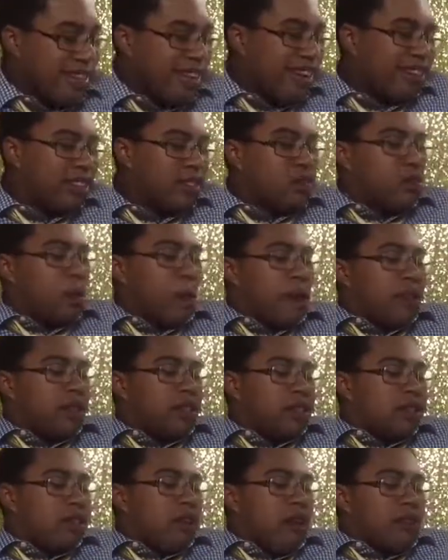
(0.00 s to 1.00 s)
That's three.
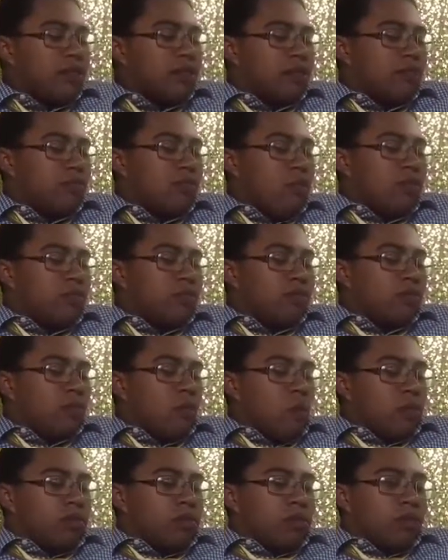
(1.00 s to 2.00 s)
You
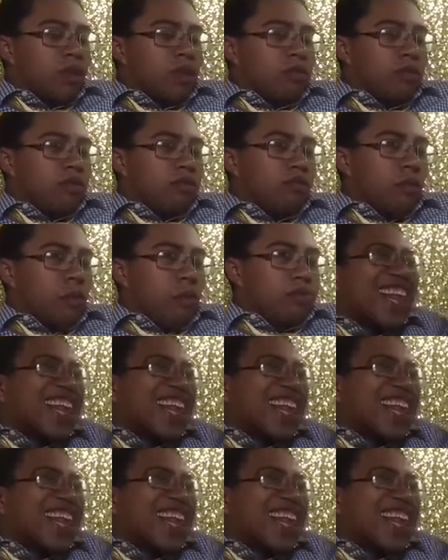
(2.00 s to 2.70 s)
almost have five.